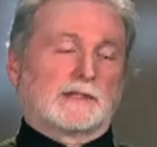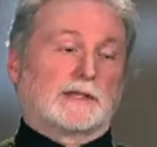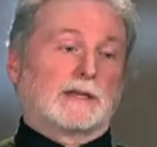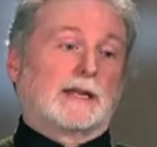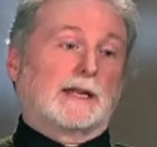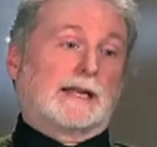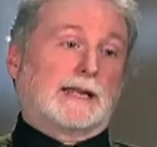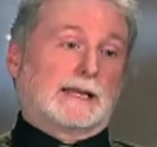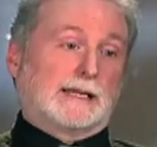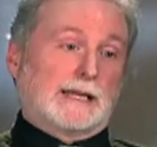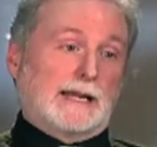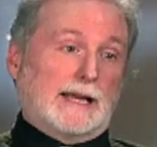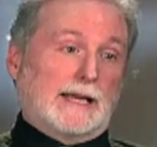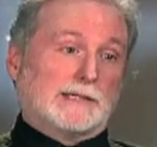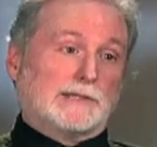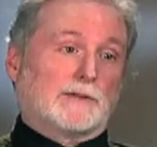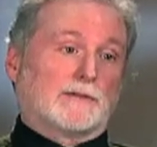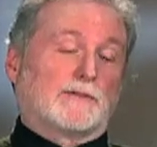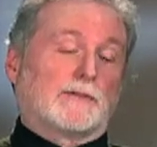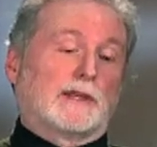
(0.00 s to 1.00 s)
And in a
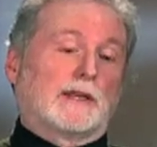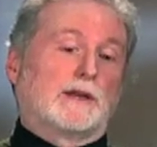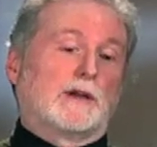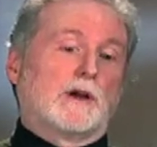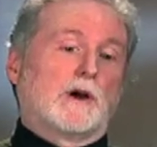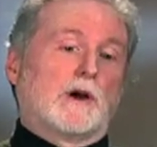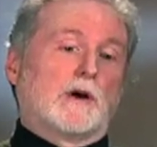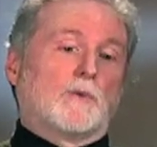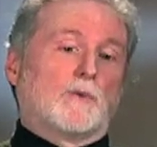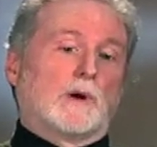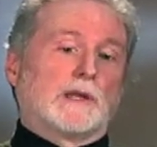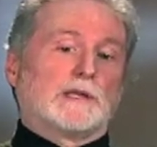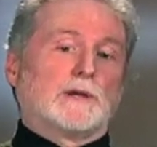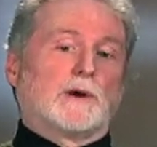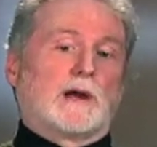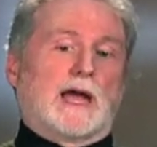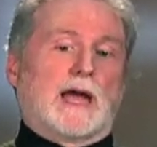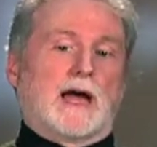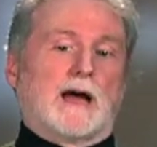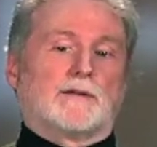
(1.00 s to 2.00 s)
catastrophe, what
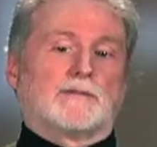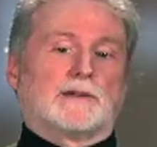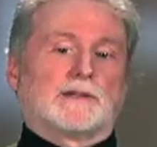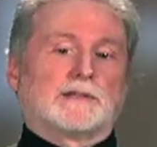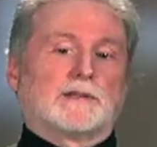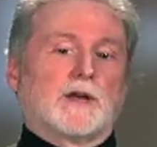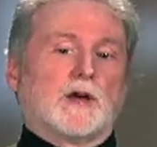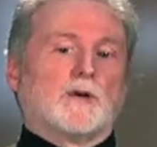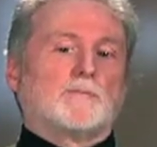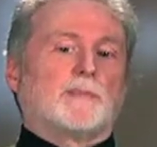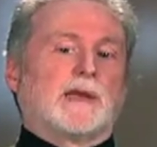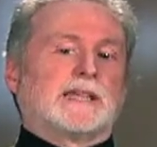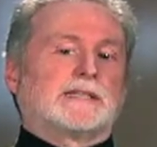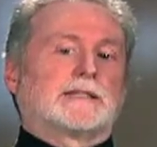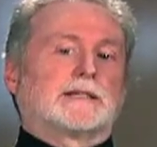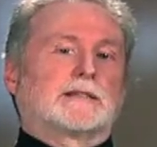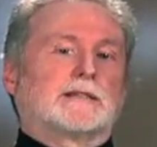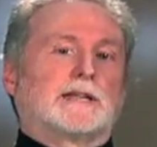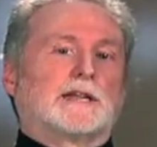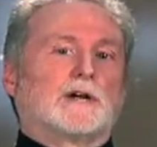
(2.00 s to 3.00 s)
you have is
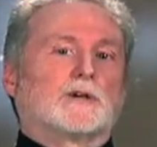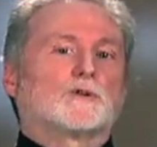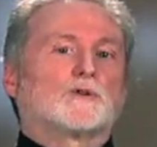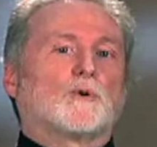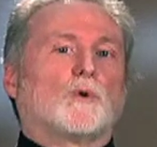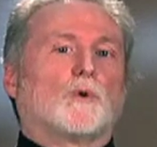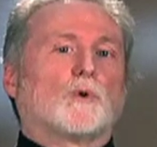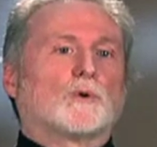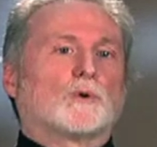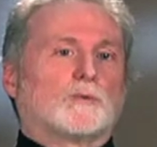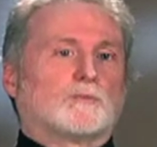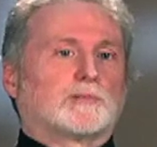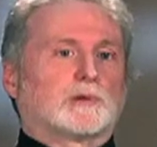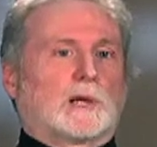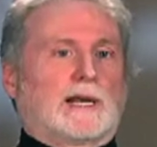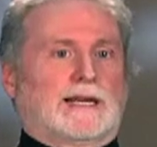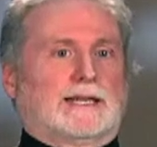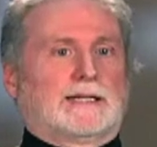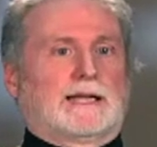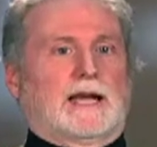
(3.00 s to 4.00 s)
basically a total
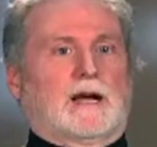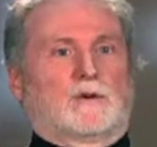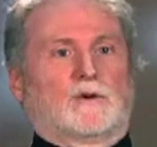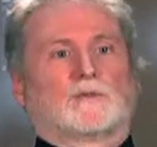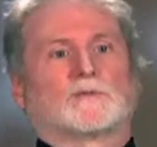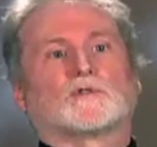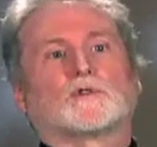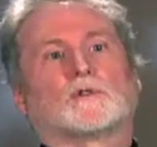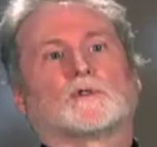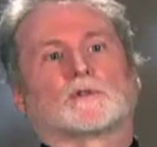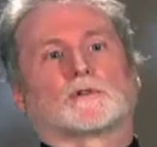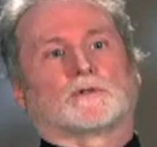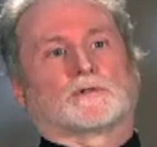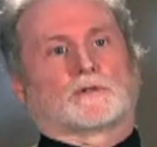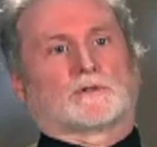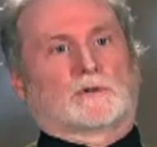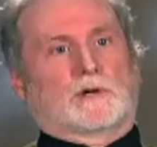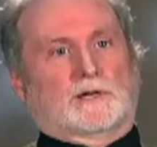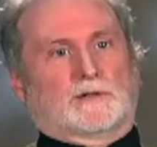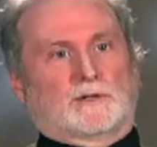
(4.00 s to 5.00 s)
breakdown of social
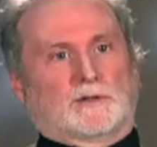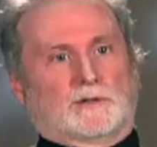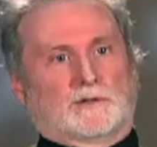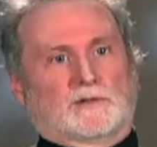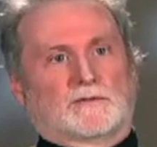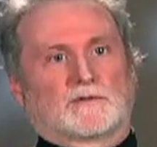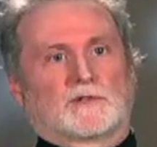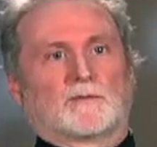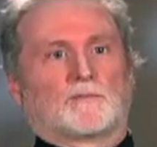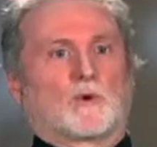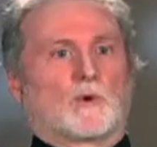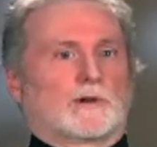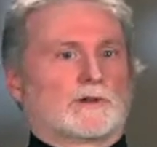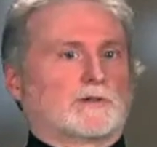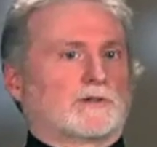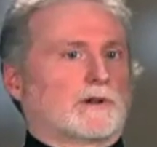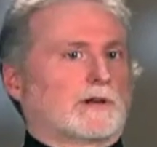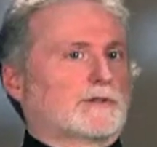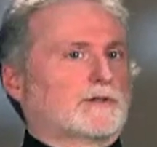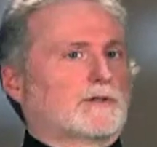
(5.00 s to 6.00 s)
structures, of support
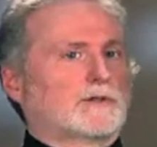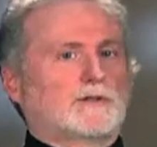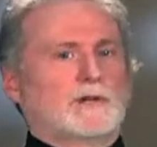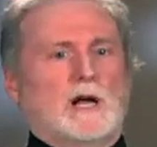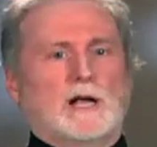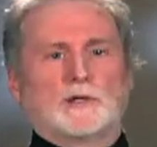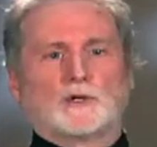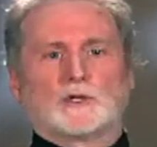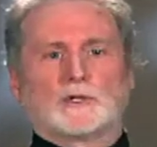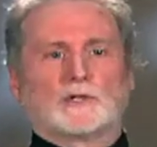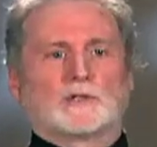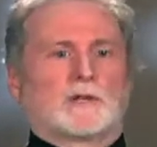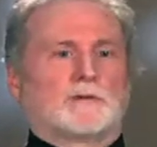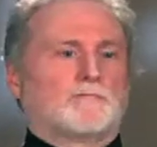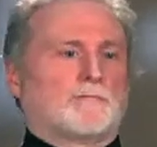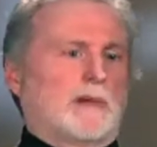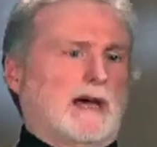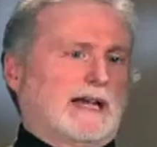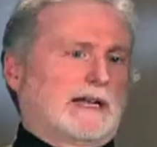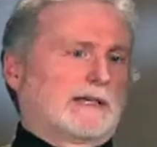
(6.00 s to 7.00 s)
structures, not just
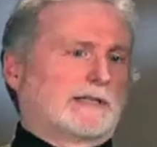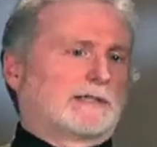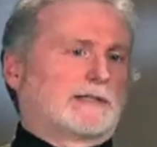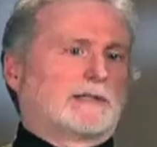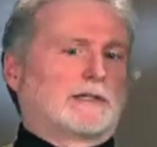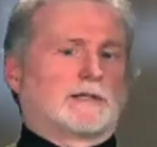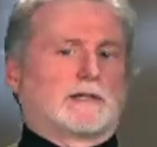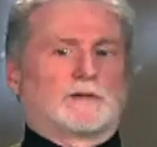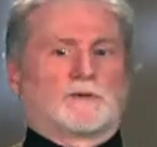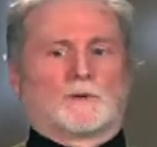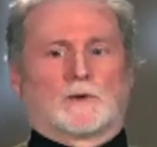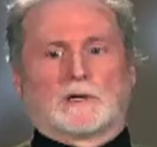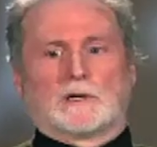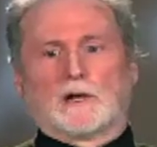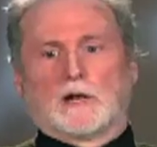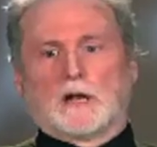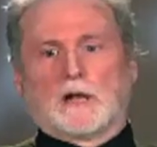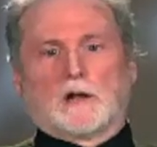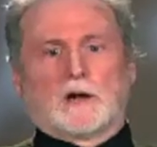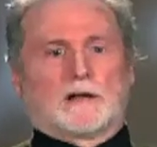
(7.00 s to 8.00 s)
in medicine or,
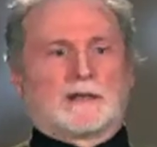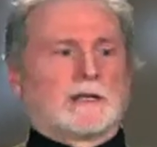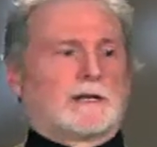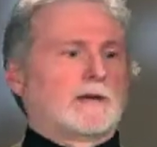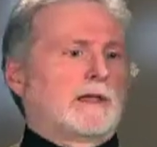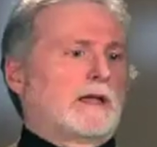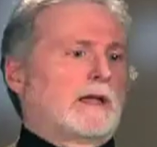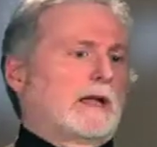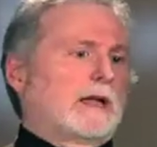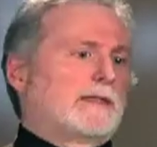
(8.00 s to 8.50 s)
you know,